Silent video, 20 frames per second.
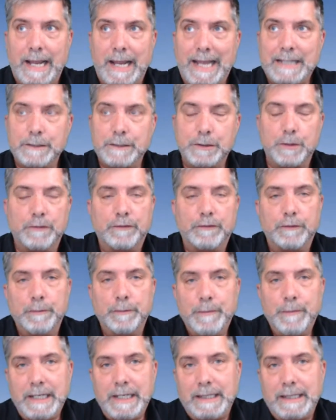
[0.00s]
And so for
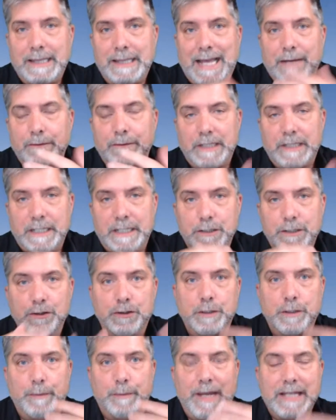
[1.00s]
me, that
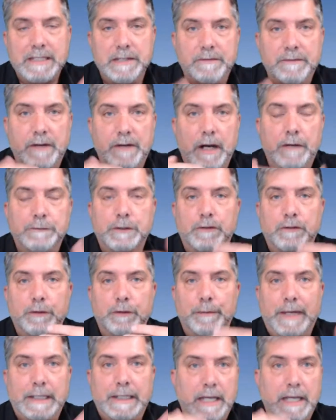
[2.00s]
relationship has evolved over
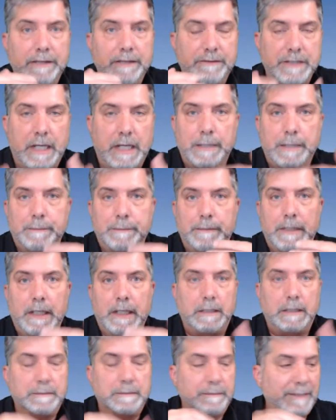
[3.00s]
my lifetime
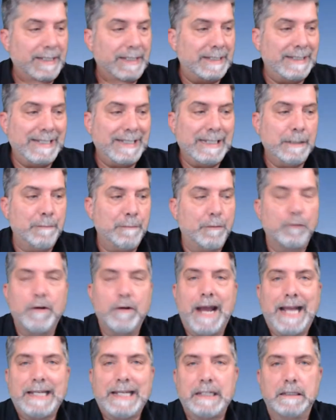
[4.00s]
in
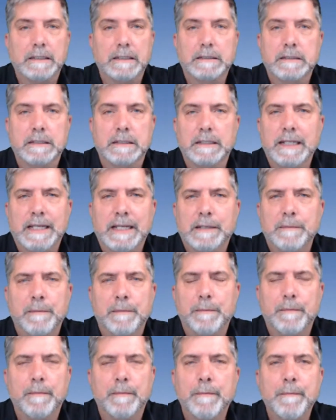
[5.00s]
miraculous and